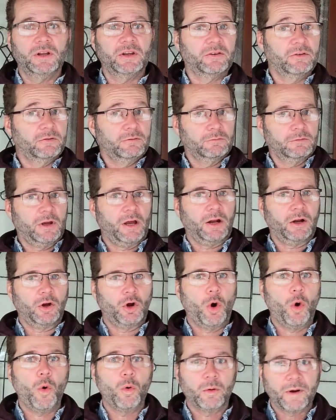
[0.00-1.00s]
It's kind of
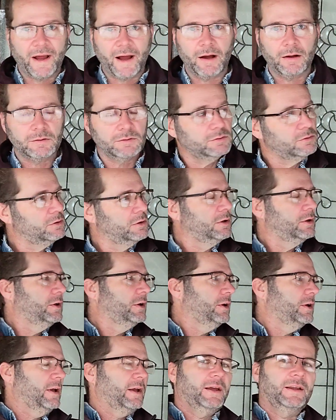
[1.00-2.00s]
cold out,
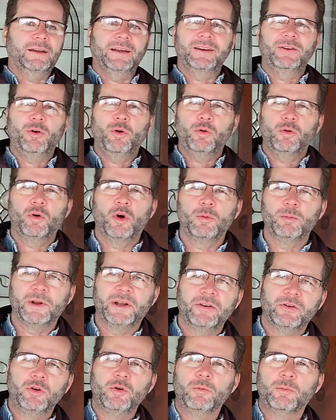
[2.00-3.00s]
and I don't normally
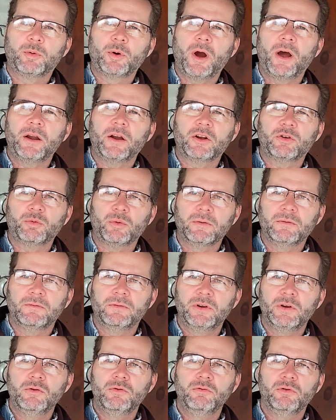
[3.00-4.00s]
do product
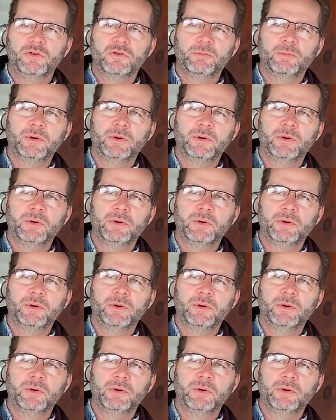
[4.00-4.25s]
reviews,